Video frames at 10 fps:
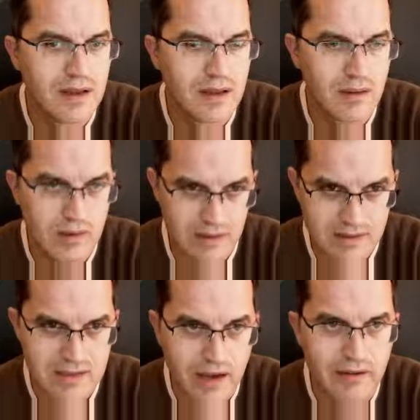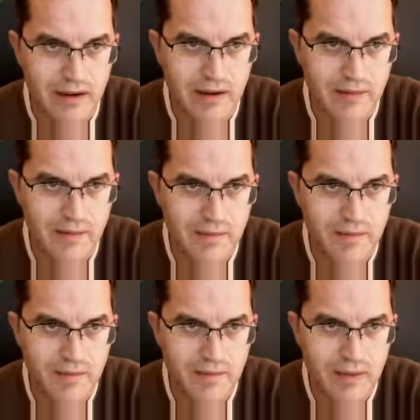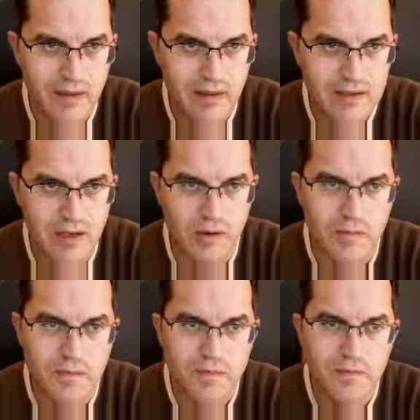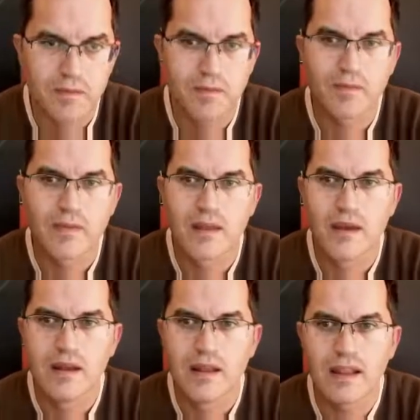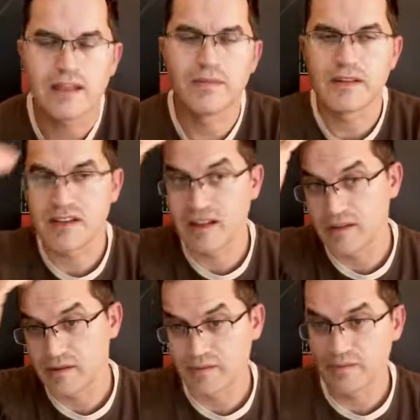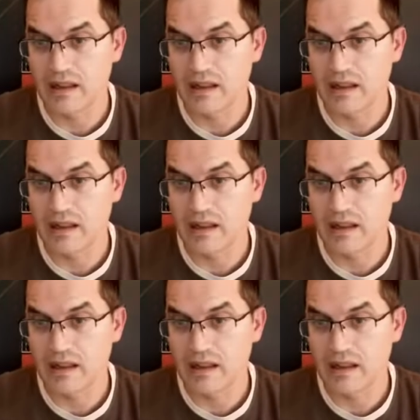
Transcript: in this area. So let me tell you a